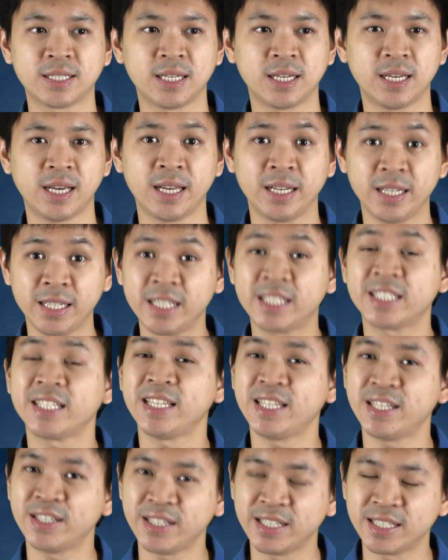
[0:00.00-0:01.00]
at least
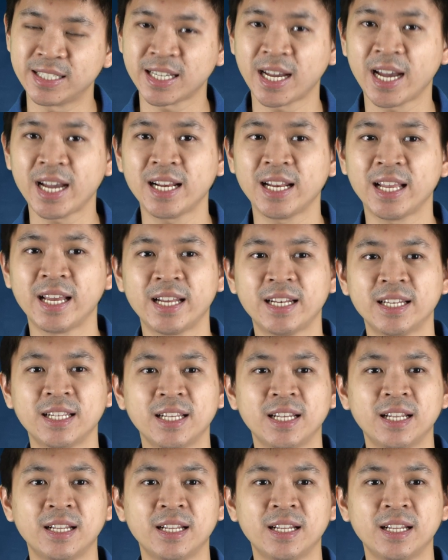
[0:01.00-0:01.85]
here in Thailand,